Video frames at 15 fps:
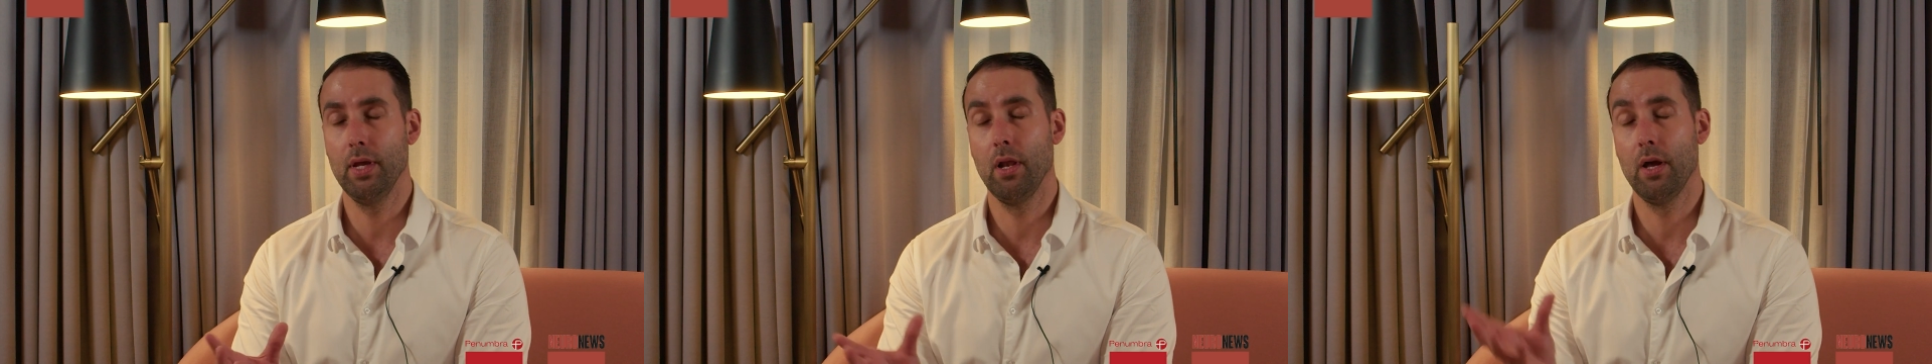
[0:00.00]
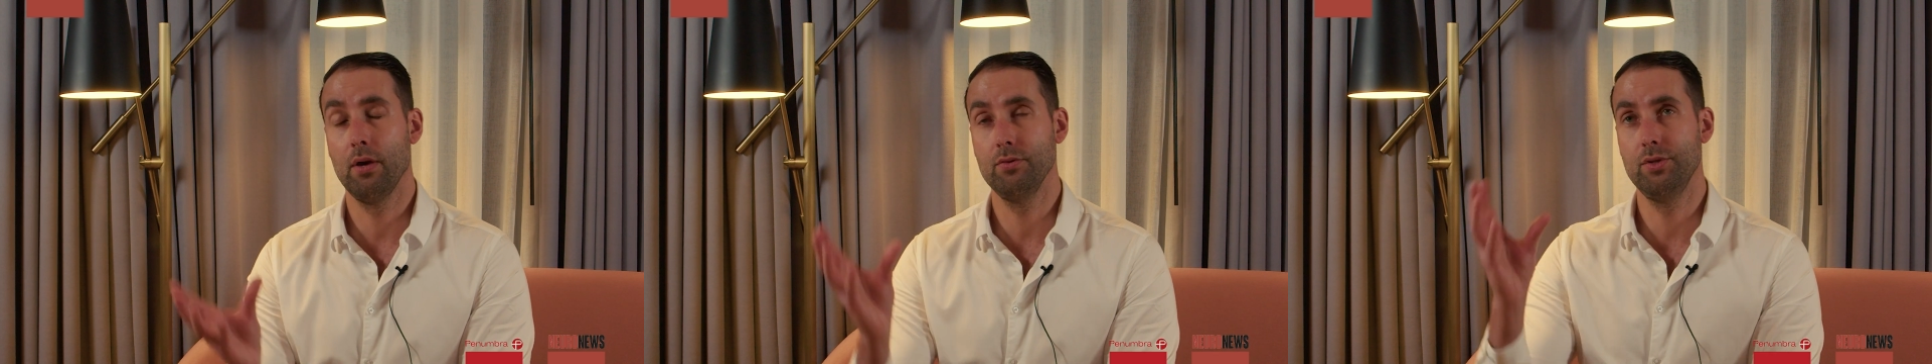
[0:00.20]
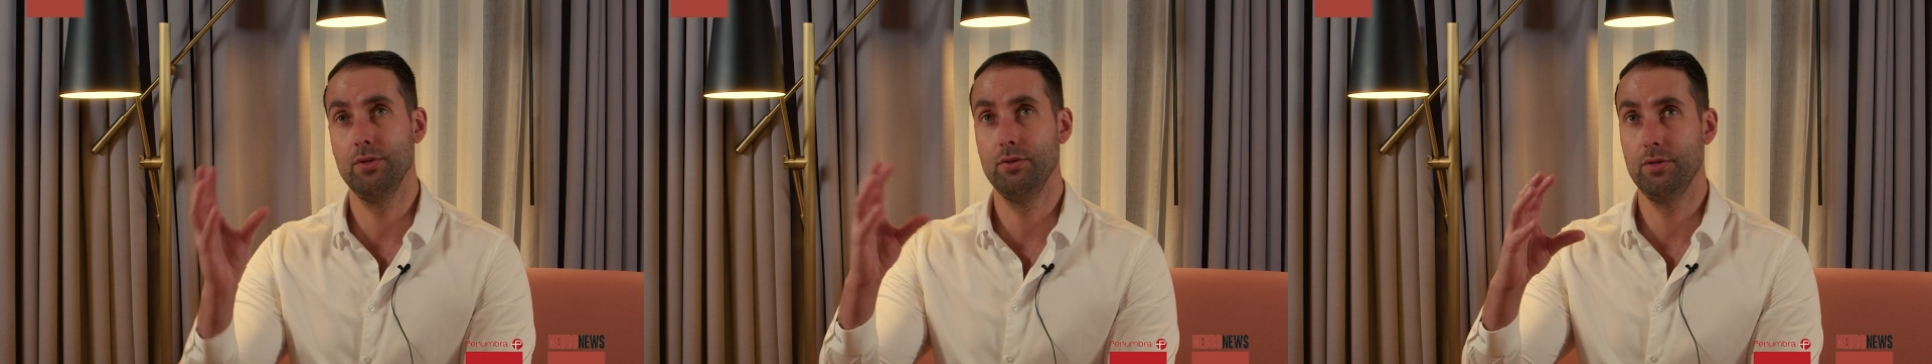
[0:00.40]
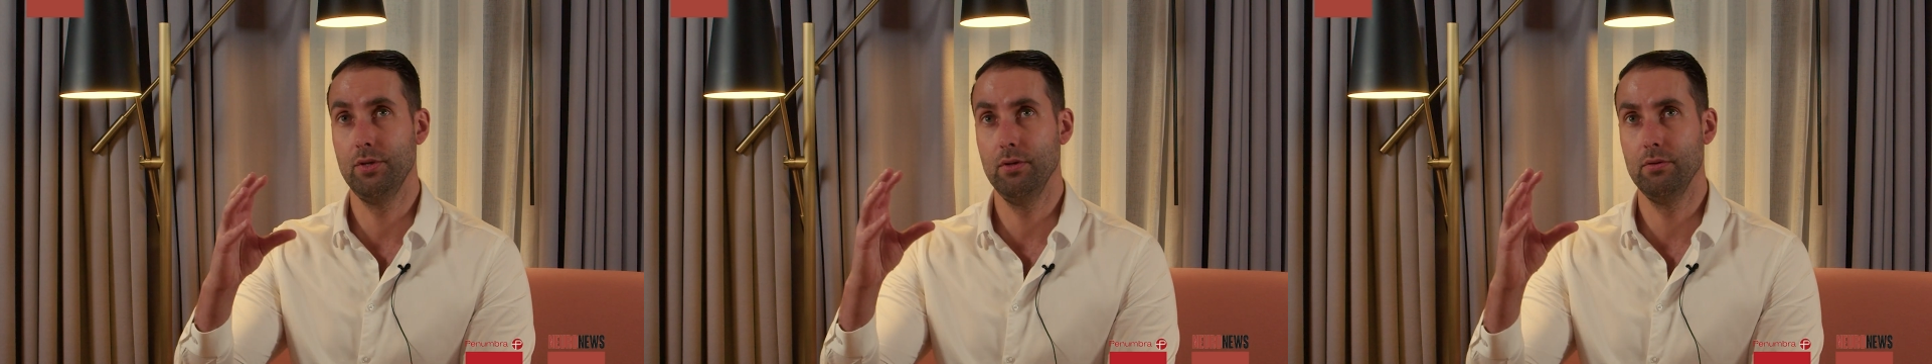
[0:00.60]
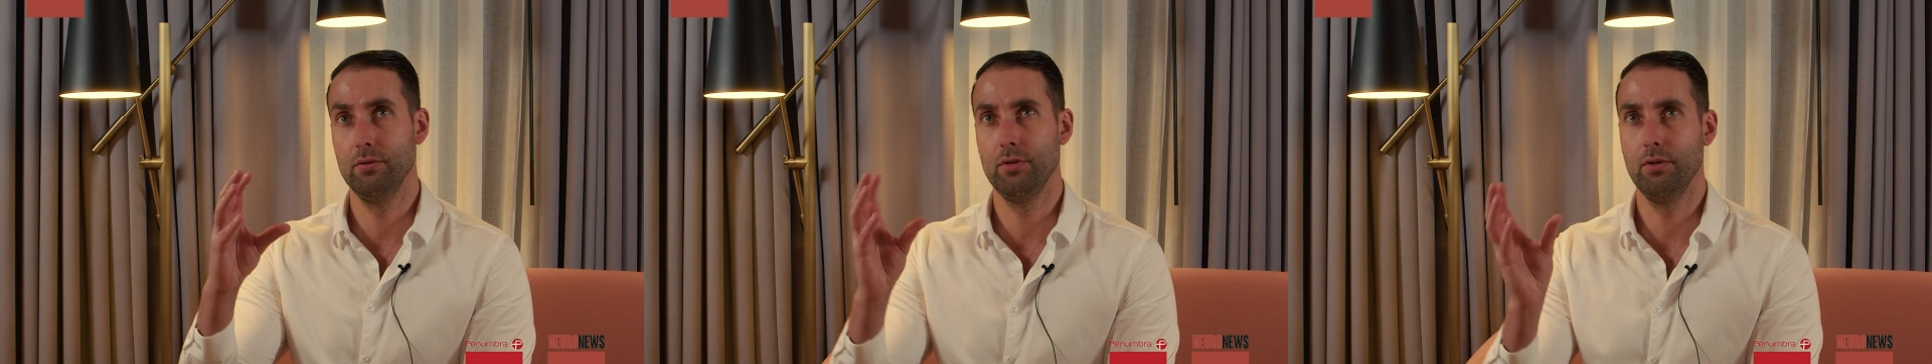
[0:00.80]
allows you
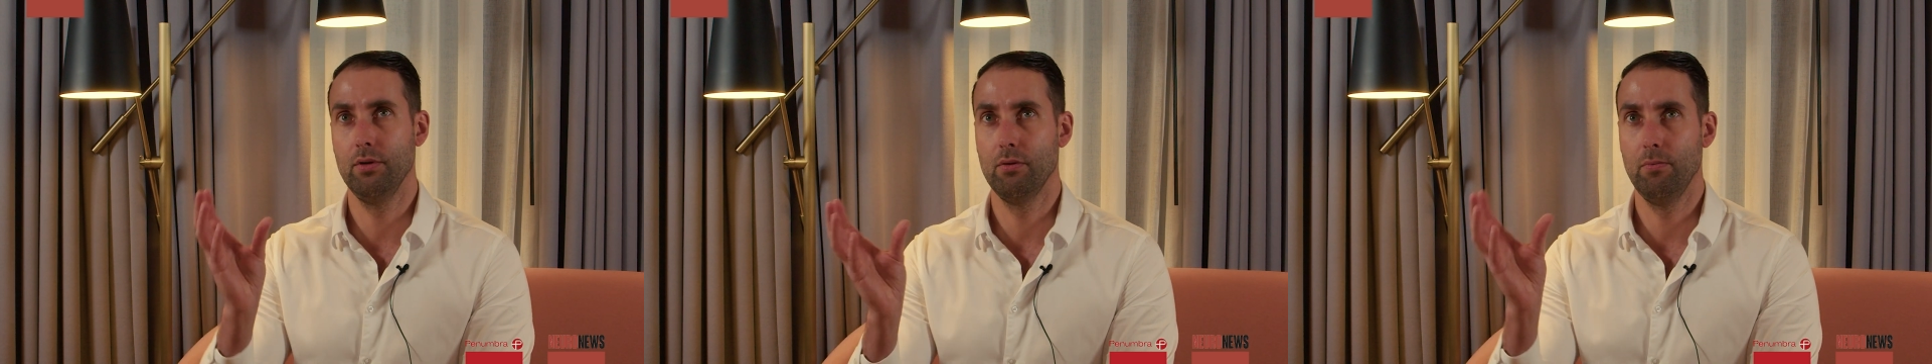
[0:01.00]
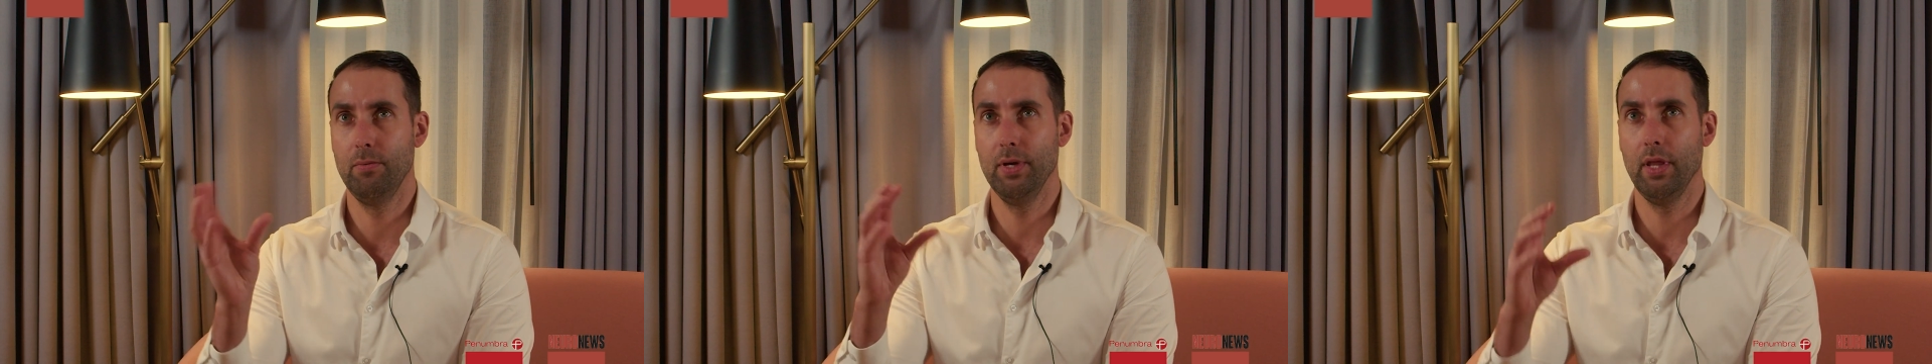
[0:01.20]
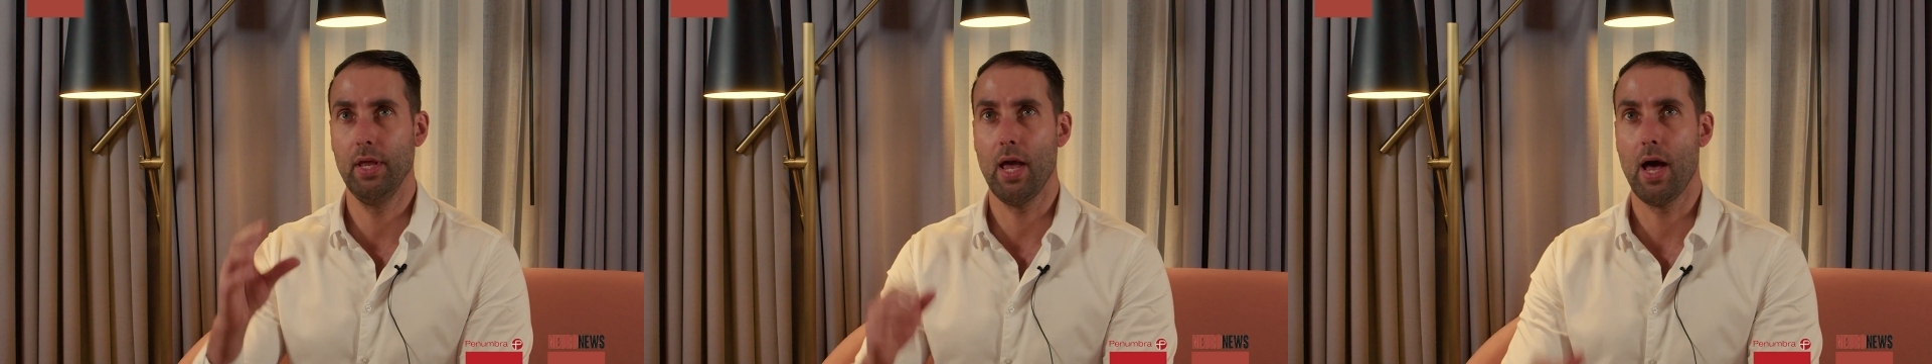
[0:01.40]
to go really